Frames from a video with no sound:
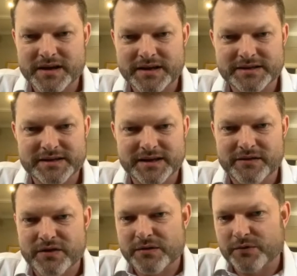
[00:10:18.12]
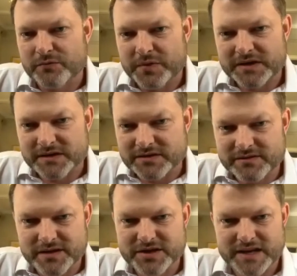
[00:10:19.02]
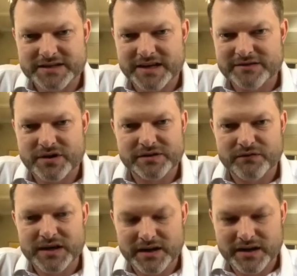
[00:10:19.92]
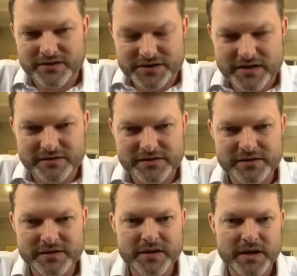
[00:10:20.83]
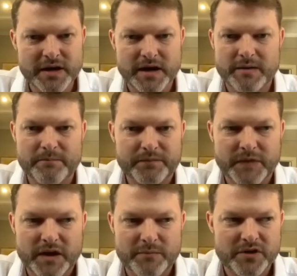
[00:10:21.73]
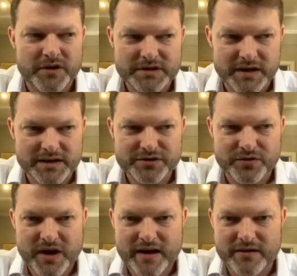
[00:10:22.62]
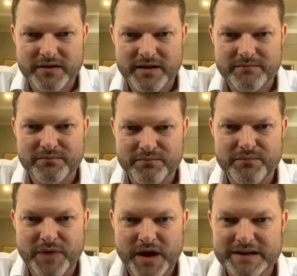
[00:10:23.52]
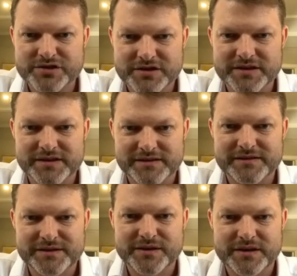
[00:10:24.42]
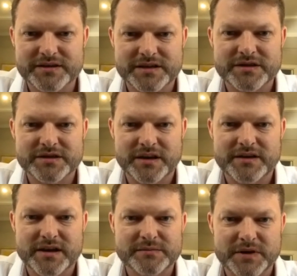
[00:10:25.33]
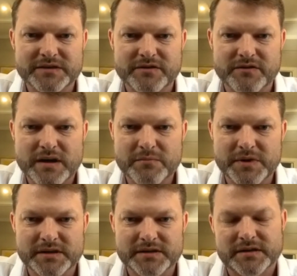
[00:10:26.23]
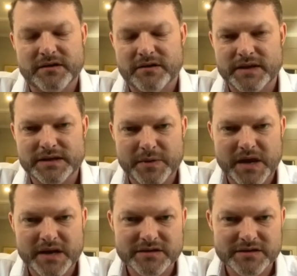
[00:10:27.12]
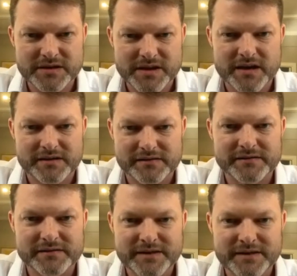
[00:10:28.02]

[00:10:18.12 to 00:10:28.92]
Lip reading: is incredible because a chest x-ray is really low dose. I'm not entirely sure how they manage to do it at such low dose, but it's great because a lot of these patients are young